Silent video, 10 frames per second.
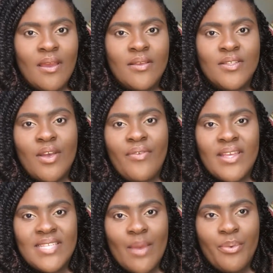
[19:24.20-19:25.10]
So, for
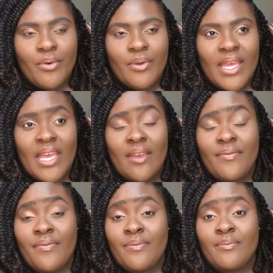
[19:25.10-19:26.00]
example,
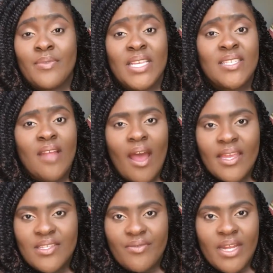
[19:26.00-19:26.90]
if the stock
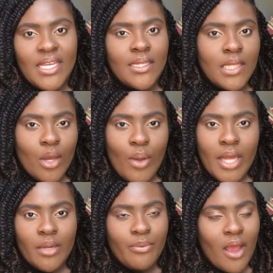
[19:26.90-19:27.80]
is running low
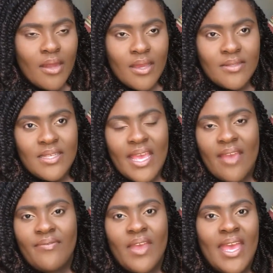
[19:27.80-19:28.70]
on a product,
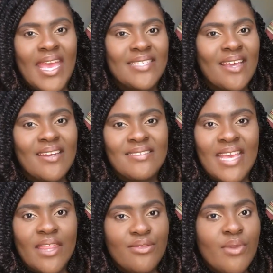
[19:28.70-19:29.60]
if it's going to
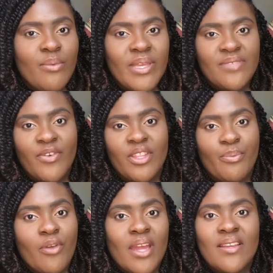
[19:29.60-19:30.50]
take 3 weeks for the
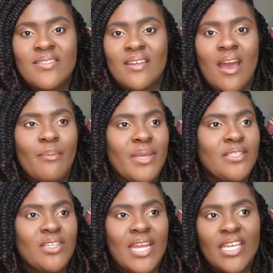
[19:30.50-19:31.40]
products to come
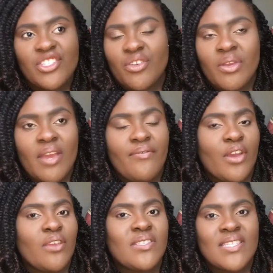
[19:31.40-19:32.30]
into Nigeria for
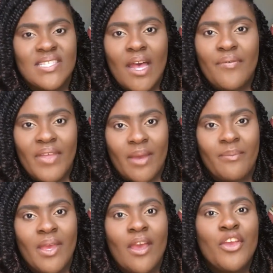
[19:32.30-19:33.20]
you to sell them,
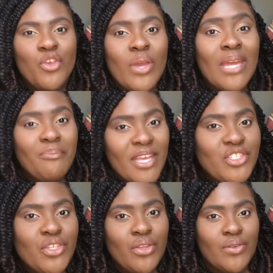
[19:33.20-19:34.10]
you can
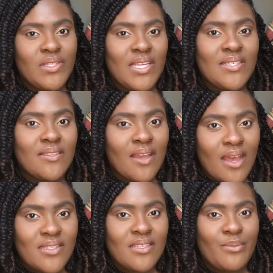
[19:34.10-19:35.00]
mention those things to
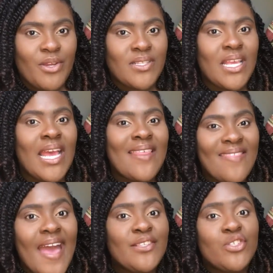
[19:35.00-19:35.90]
customers.
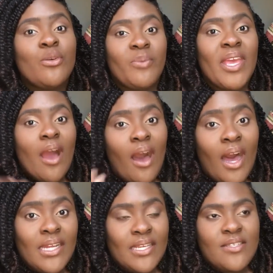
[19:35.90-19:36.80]
That's you being
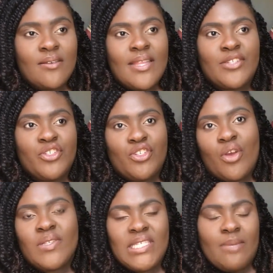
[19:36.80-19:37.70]
honest so that you
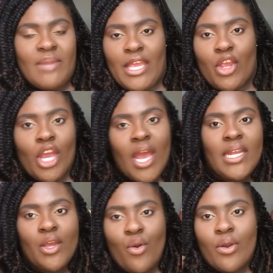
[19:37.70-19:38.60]
don't seem like you're
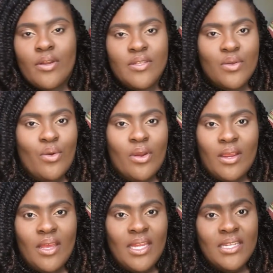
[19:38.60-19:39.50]
cutting corners
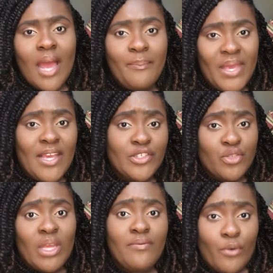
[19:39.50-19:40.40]
or not being a
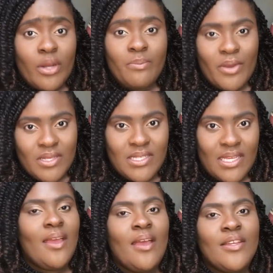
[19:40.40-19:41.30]
straightforward
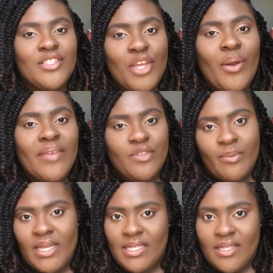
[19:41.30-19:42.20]
person. Don't give too
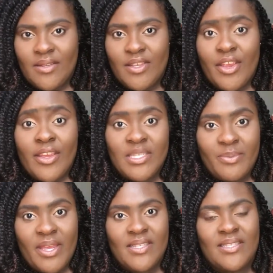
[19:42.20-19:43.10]
many details on your
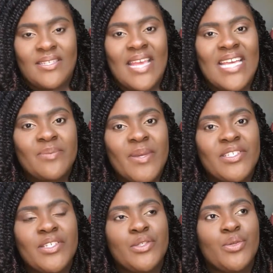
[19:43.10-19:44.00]
experiences,
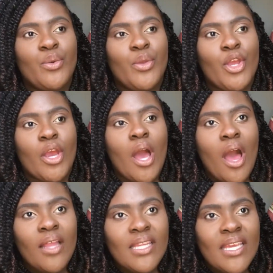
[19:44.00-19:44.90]
especially to your
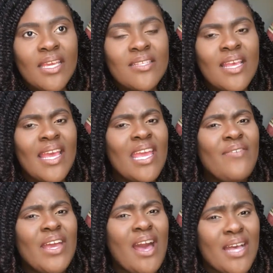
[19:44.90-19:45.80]
colleagues,
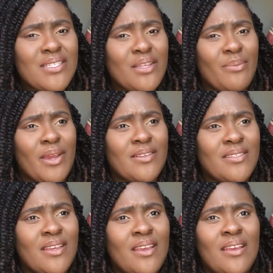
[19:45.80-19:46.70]
even
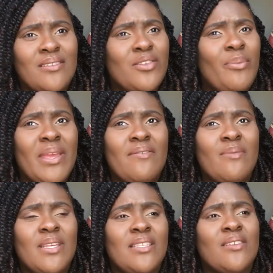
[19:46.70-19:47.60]
customers. Don't be
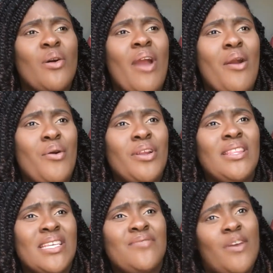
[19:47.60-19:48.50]
giving details. Oh, I
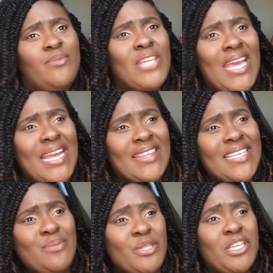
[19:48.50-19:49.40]
ordered this from China,
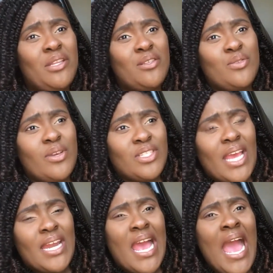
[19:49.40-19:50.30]
this particular store in
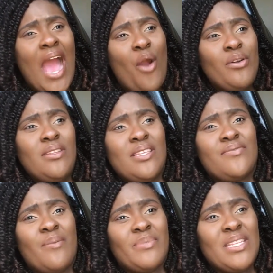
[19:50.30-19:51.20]
China. I ordered this
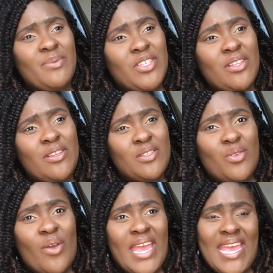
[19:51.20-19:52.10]
from this particular
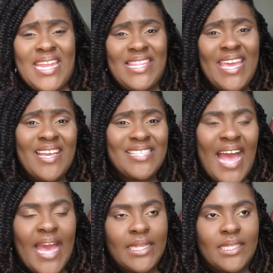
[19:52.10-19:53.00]
store in Lagos
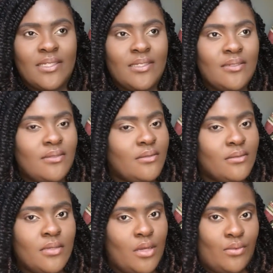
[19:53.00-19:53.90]
Island.
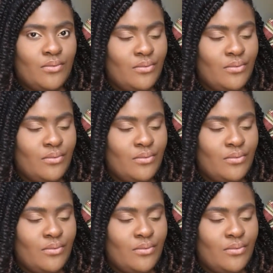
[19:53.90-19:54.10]
No.